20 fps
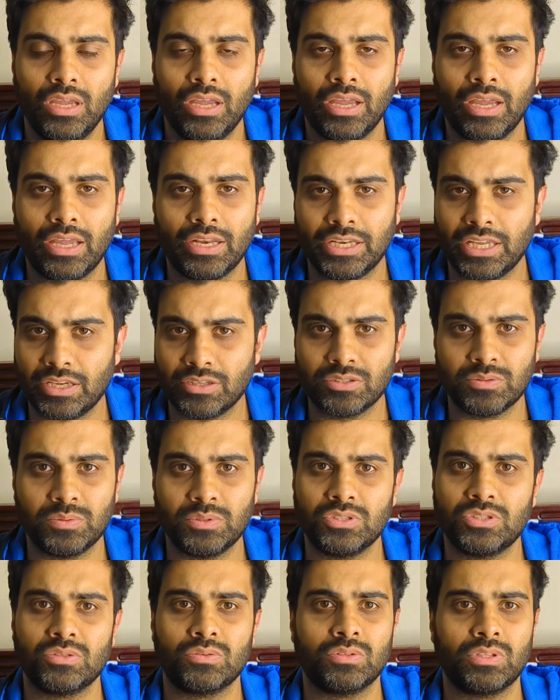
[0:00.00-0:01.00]
and how to
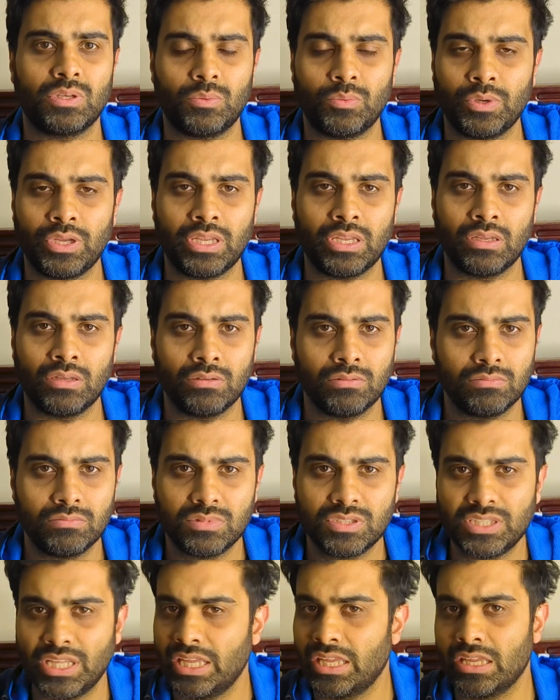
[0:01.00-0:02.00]
ensure that we're
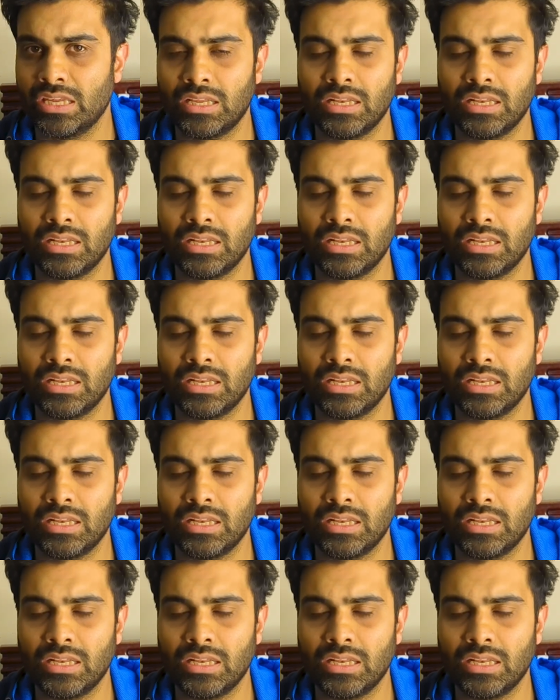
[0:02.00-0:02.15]
staying